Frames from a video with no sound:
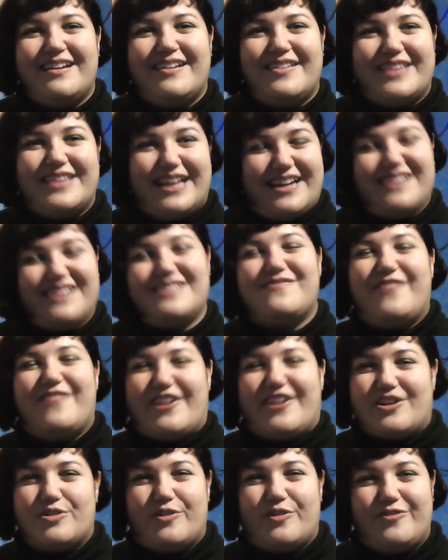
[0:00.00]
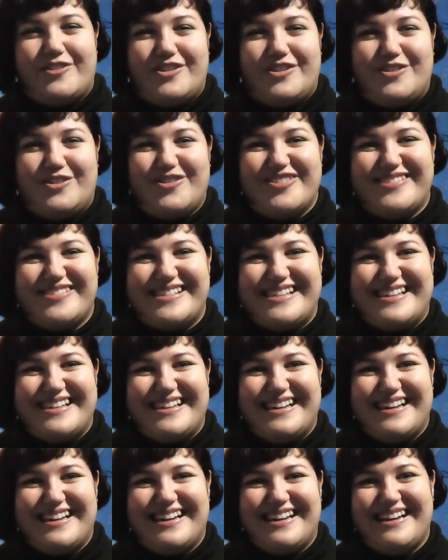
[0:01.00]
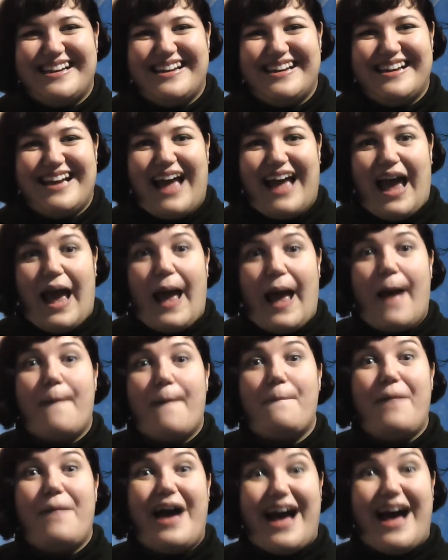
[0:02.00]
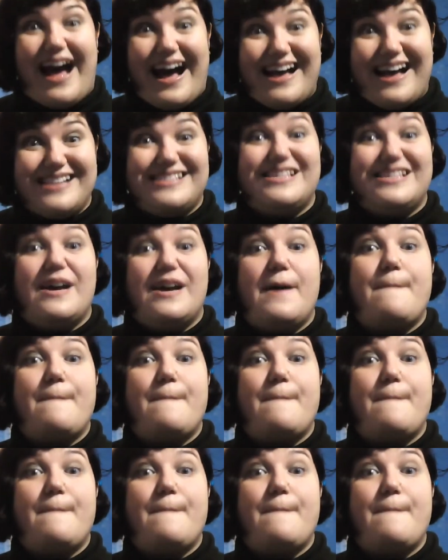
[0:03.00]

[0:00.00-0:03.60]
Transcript: That is very often used. Past